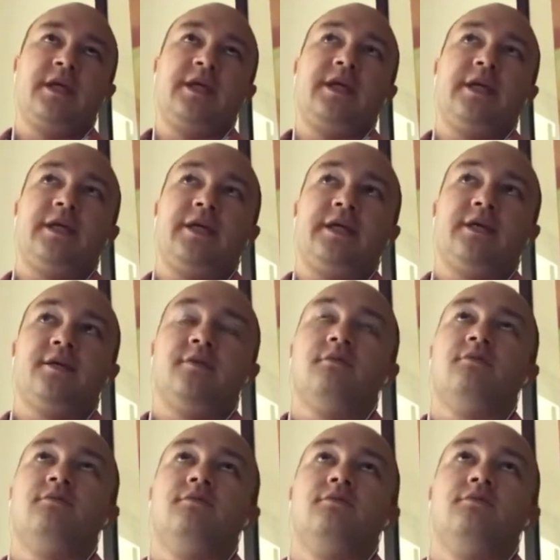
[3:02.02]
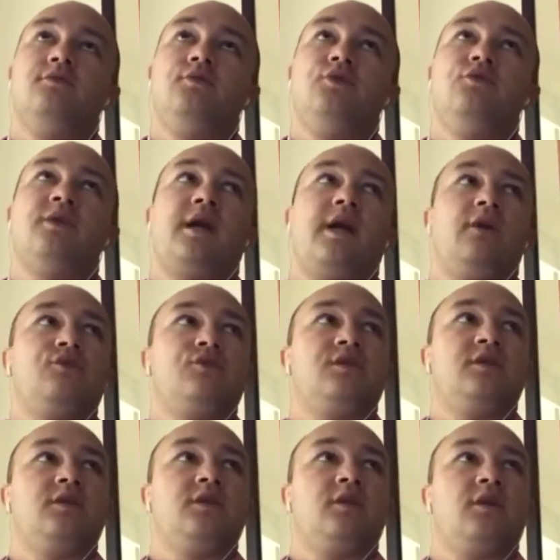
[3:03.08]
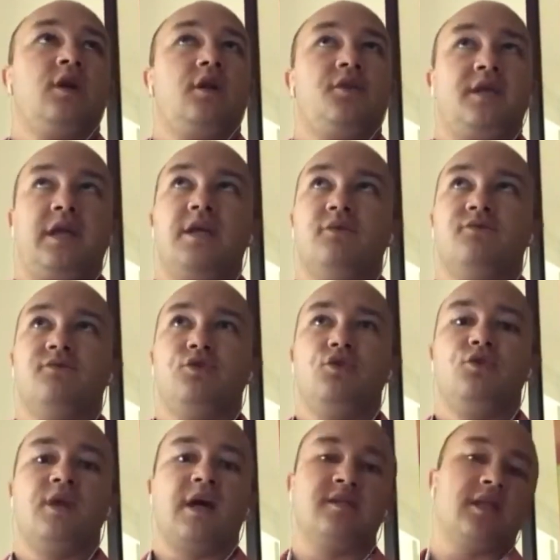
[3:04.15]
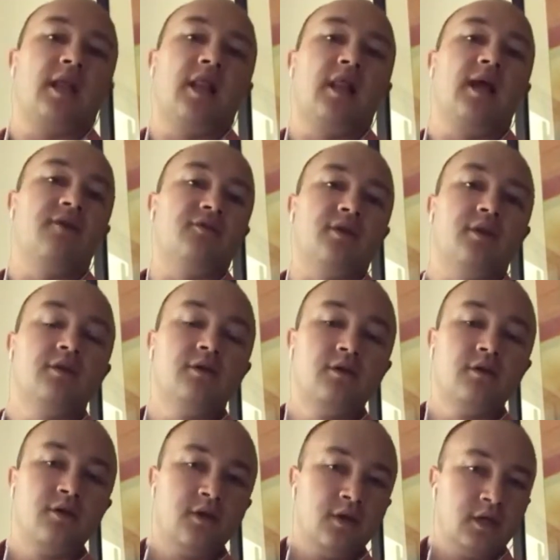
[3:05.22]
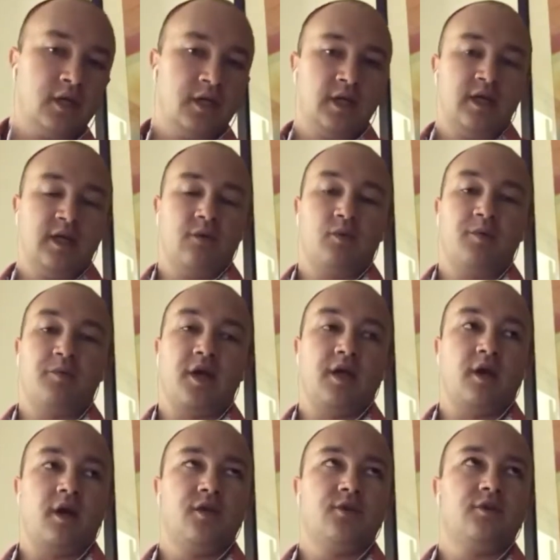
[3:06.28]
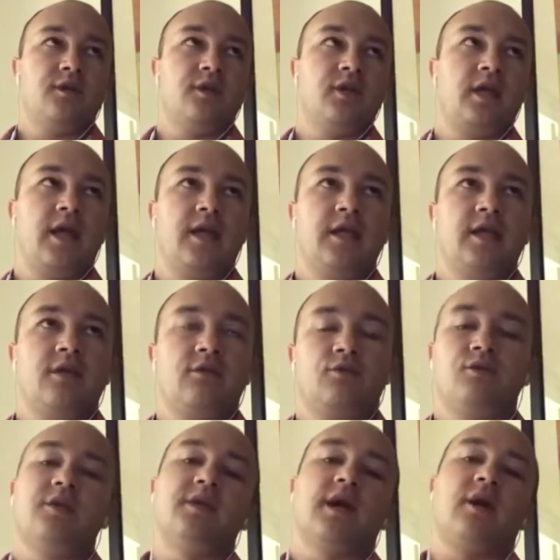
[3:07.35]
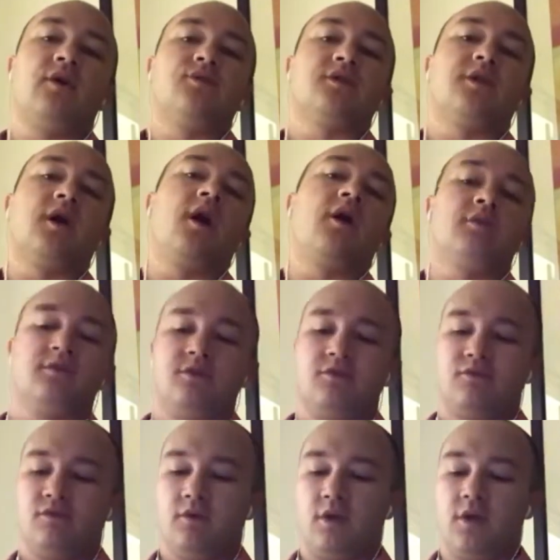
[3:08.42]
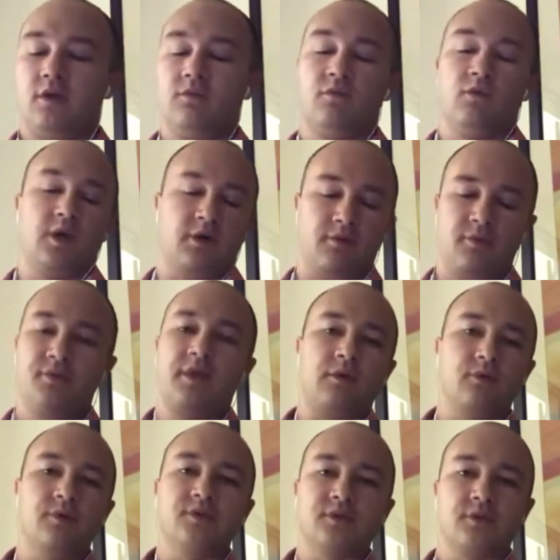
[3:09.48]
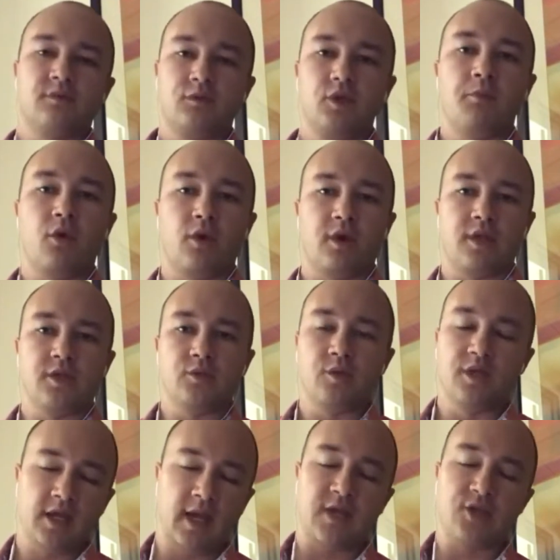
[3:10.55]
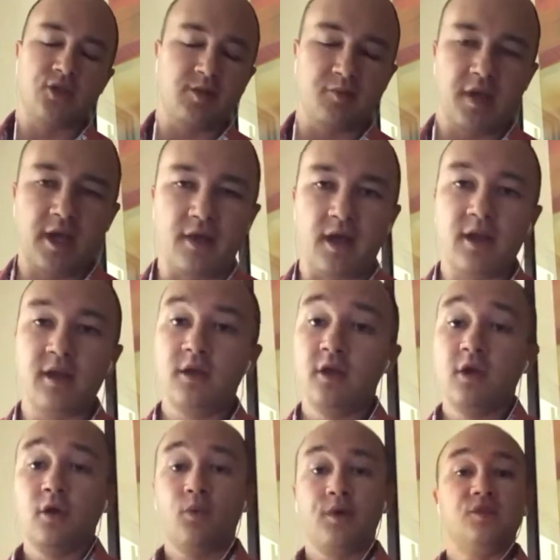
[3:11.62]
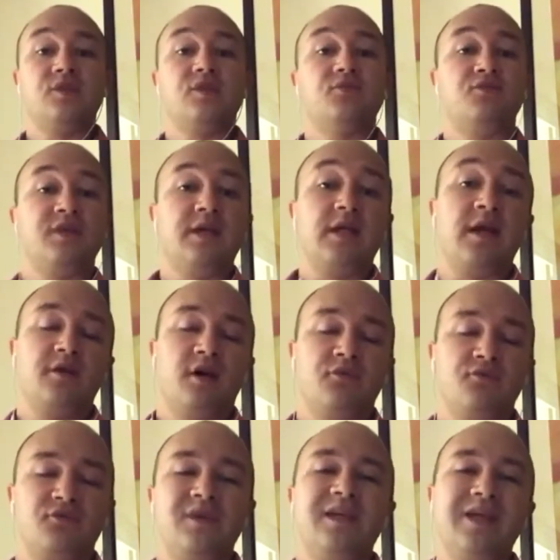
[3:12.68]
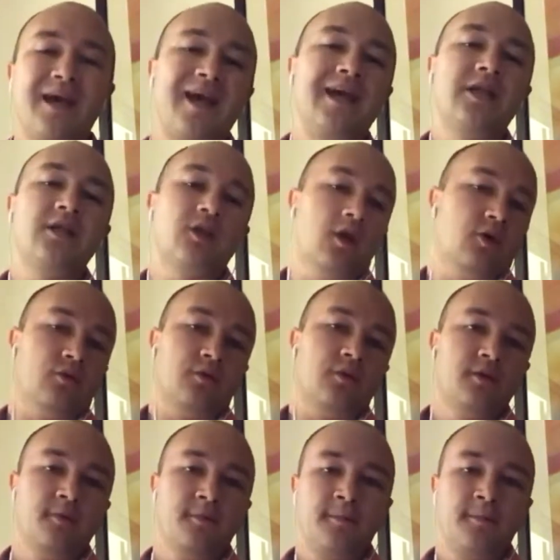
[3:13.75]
in the end of 2011. We paid $183,000 for it. Well, that was the mortgage. We didn't actually pay that. We used a VA loan,